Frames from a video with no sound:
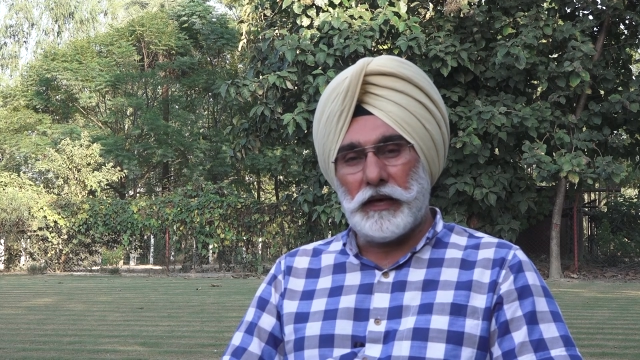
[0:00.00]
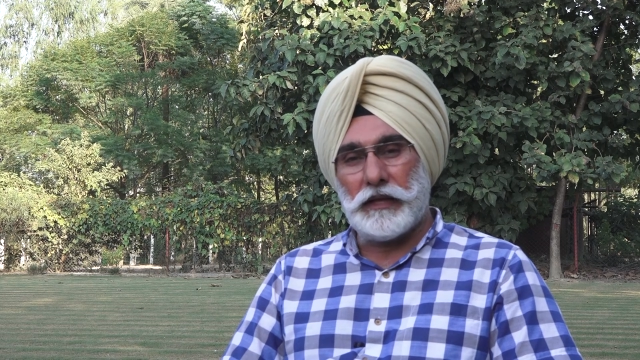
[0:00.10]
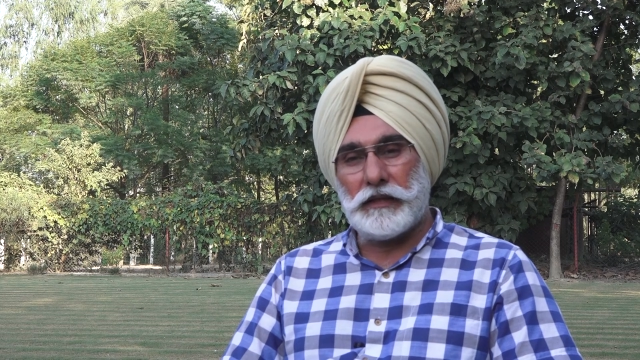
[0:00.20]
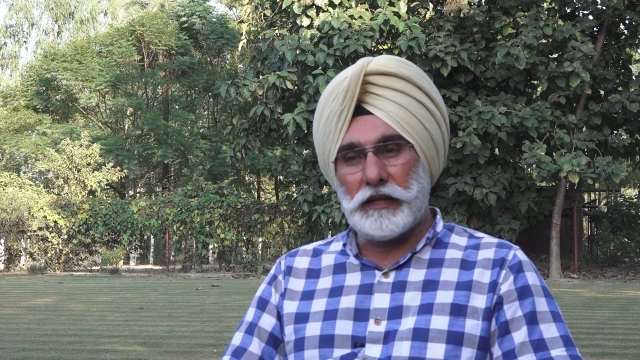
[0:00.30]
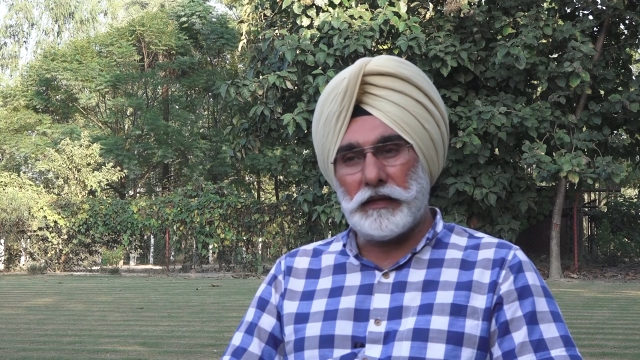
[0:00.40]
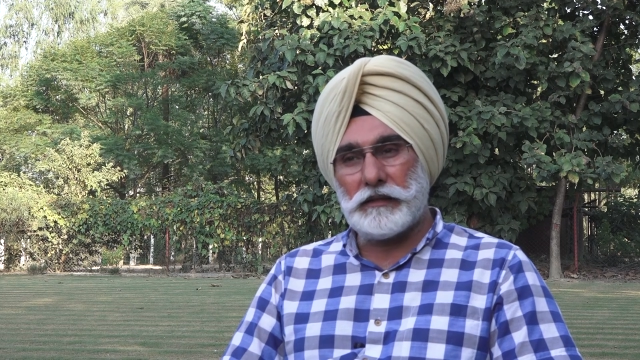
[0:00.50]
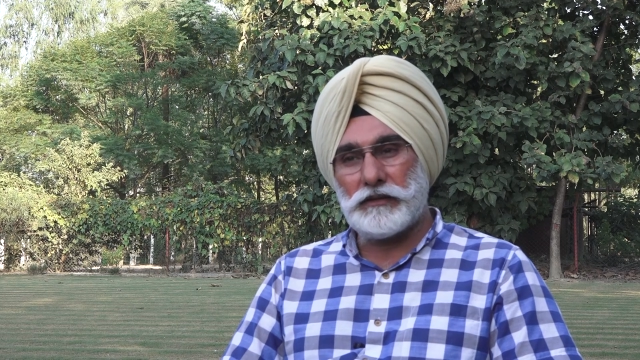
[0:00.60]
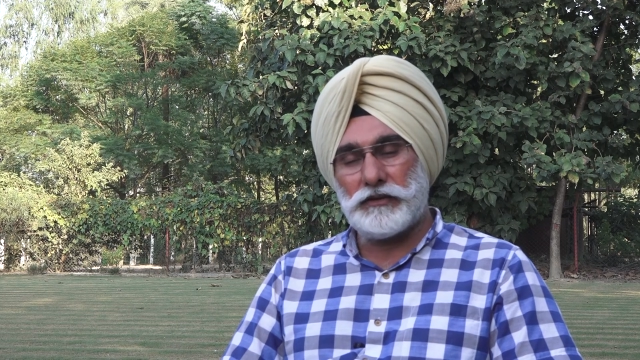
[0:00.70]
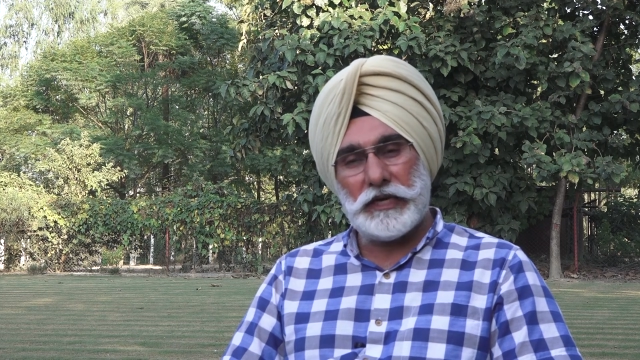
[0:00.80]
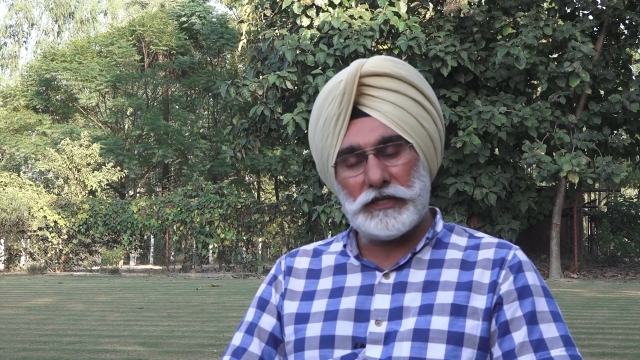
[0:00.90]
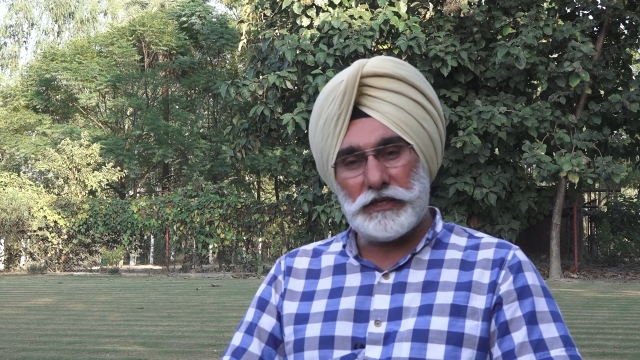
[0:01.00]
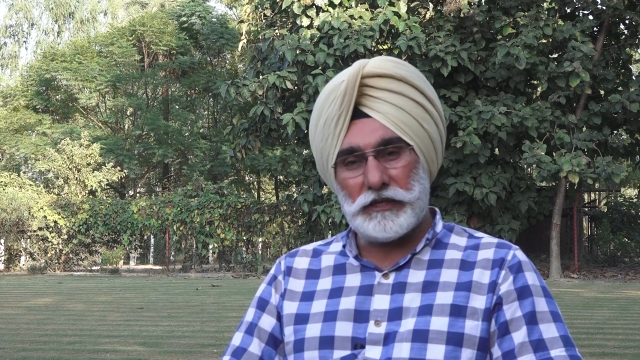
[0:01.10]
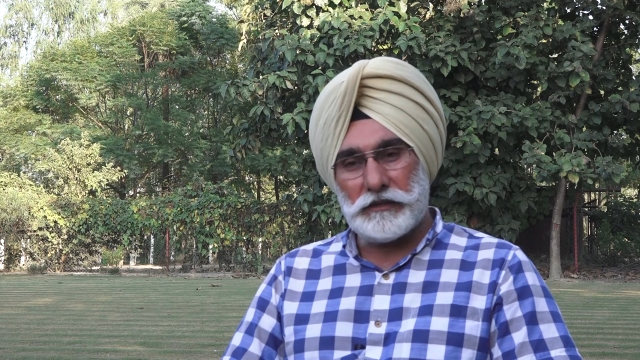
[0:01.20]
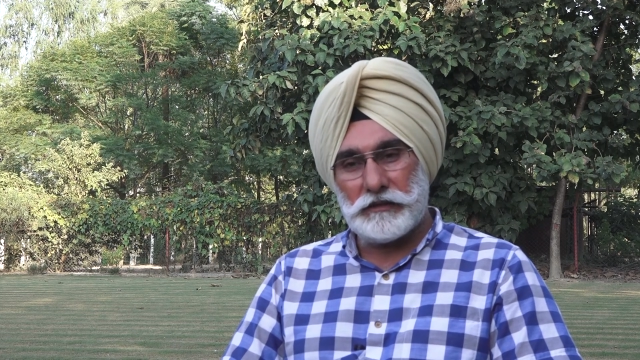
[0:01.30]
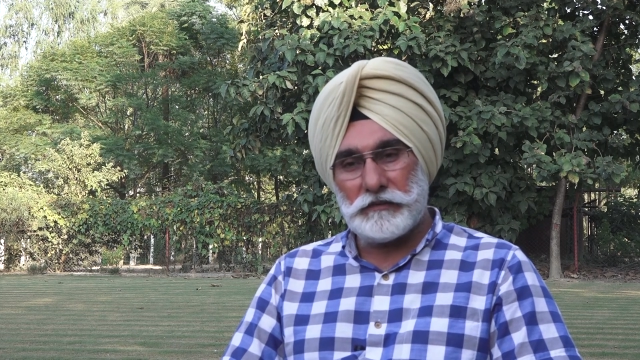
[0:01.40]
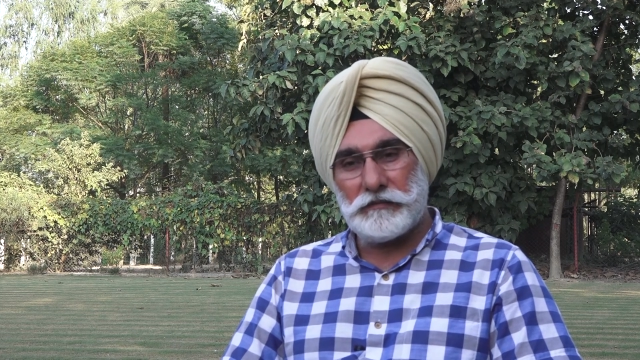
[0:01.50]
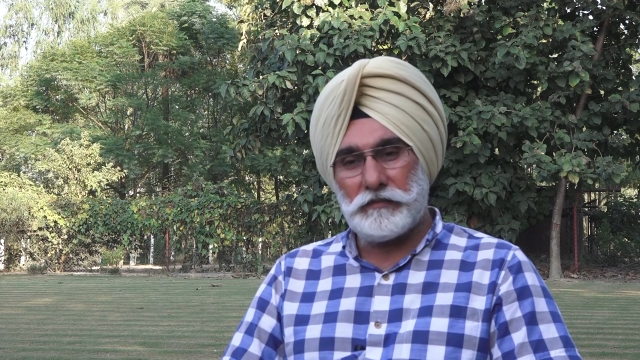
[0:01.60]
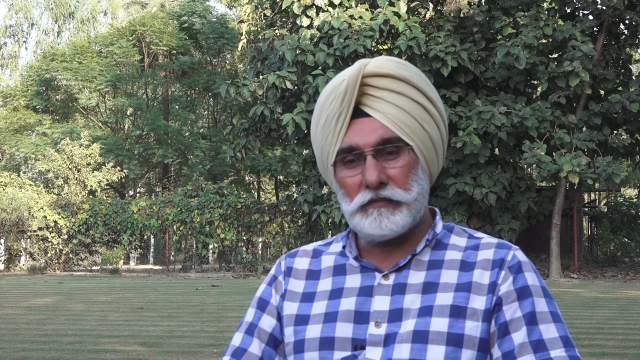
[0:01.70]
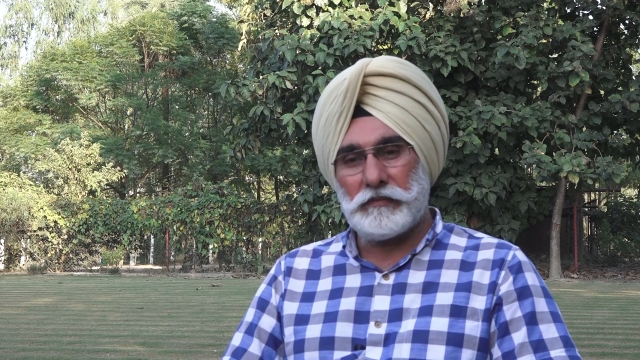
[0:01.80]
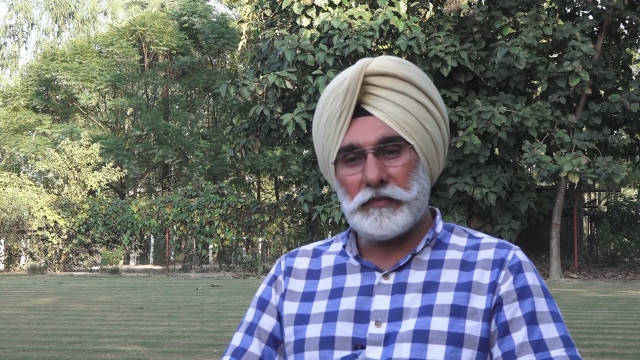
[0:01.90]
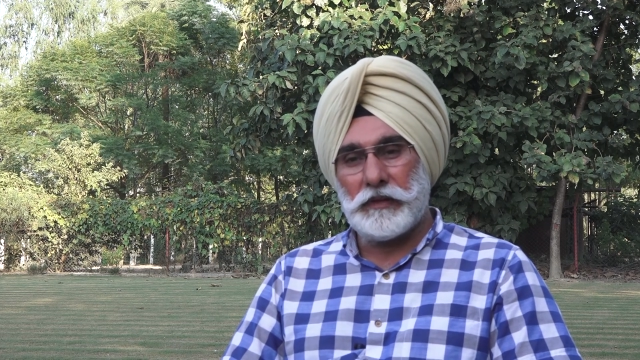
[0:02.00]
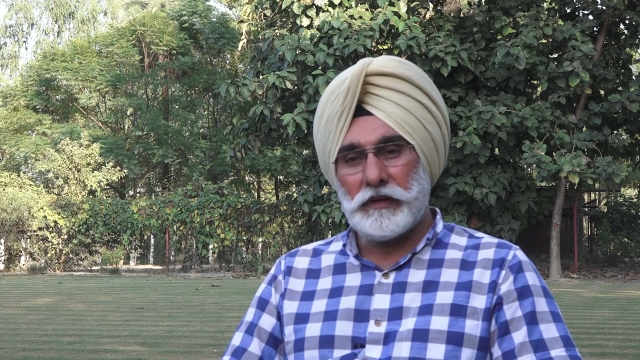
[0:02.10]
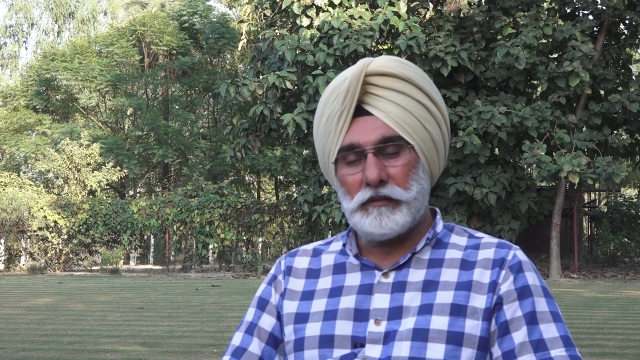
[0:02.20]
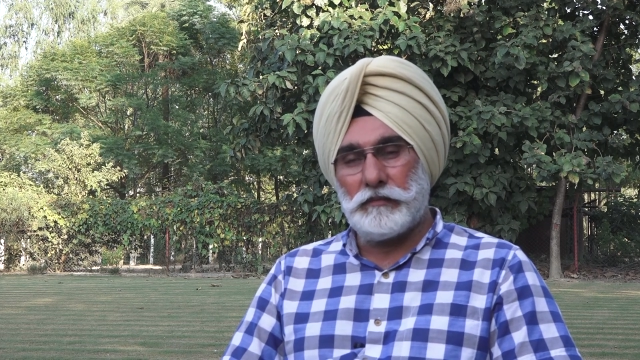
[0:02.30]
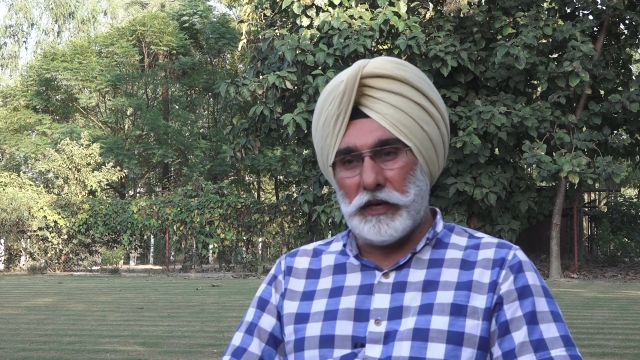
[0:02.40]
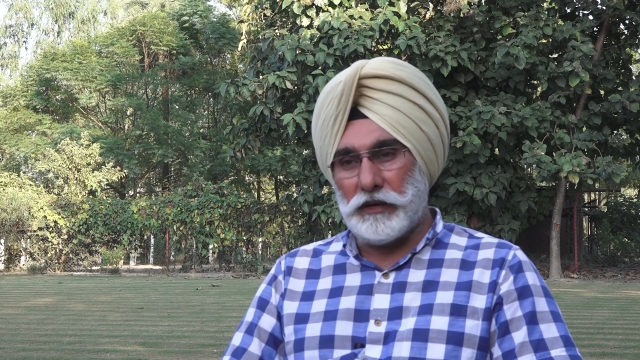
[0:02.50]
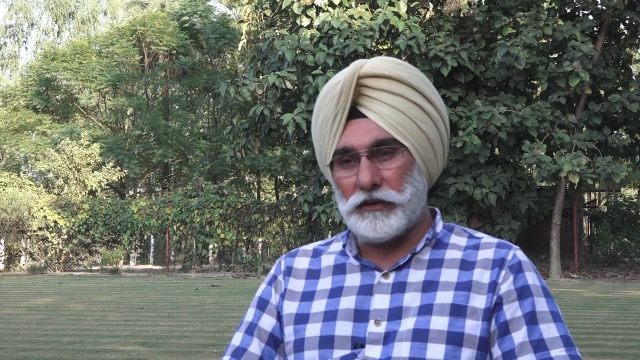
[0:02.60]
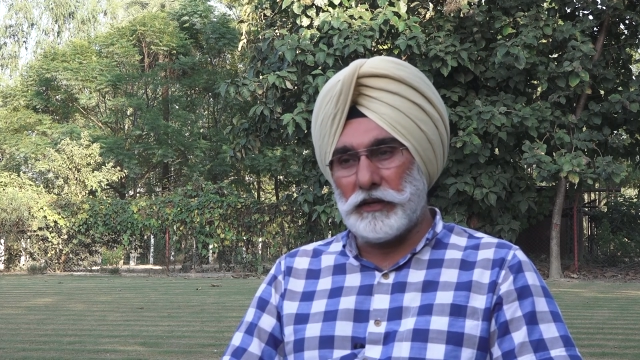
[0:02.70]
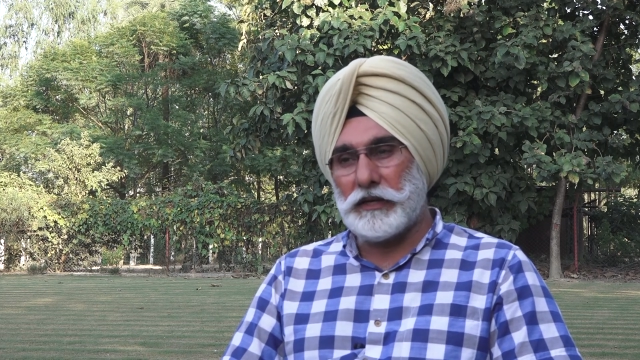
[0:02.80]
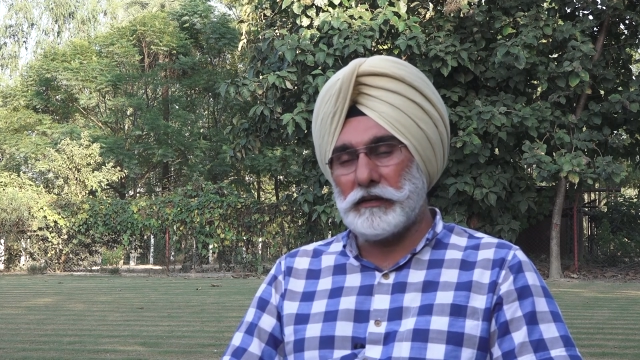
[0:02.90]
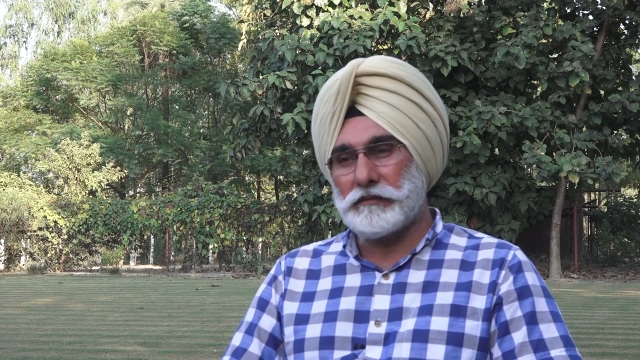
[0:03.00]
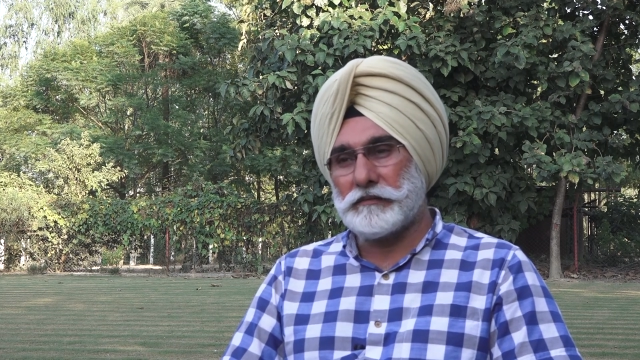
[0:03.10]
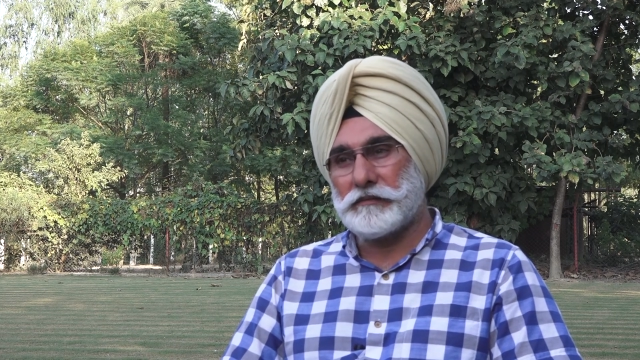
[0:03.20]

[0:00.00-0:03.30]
and then threshed it manually.